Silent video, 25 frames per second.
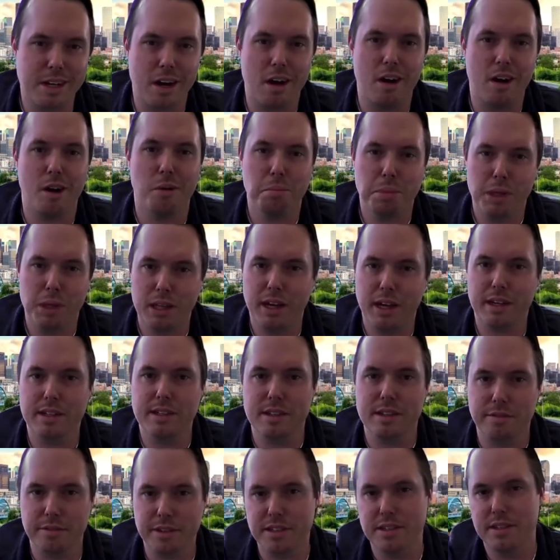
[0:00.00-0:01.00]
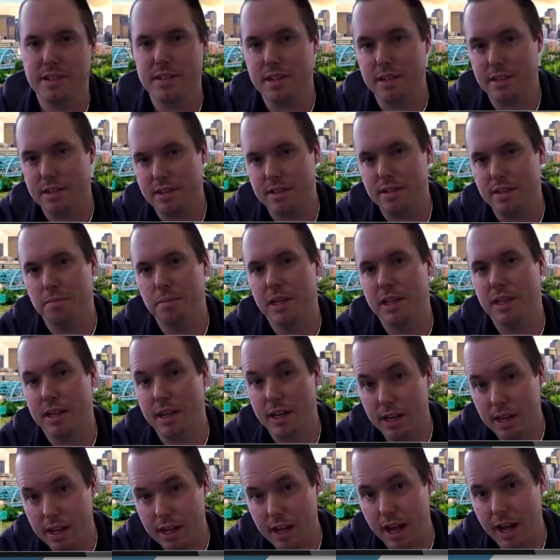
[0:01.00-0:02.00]
complex of a system
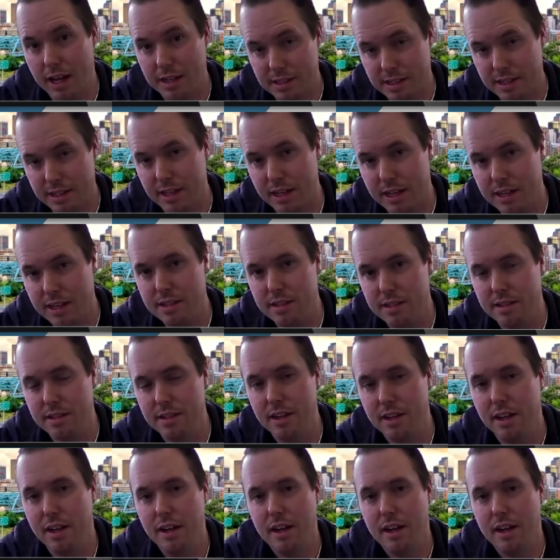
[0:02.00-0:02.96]
as it is.